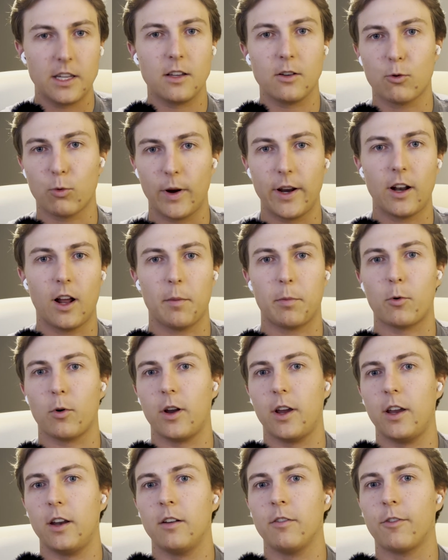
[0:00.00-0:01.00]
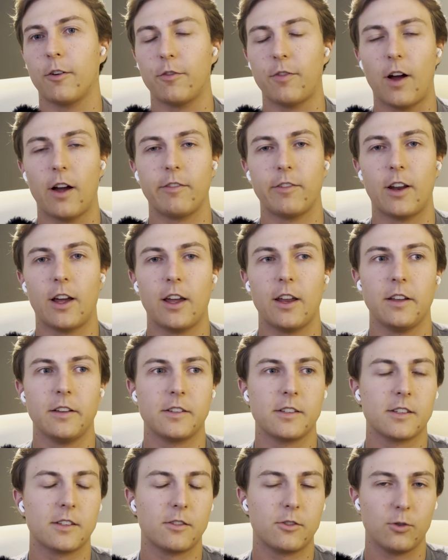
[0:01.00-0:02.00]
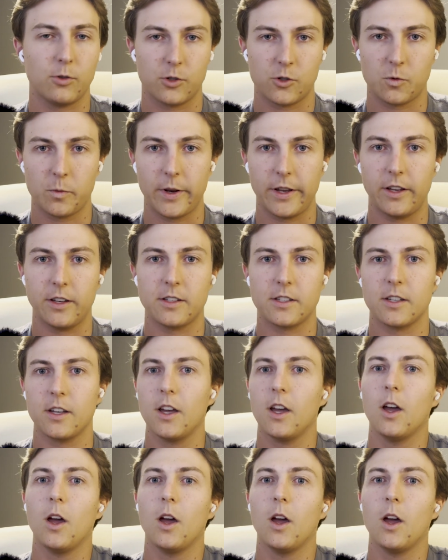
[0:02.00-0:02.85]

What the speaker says: great upgrade for 5 nights to a suite.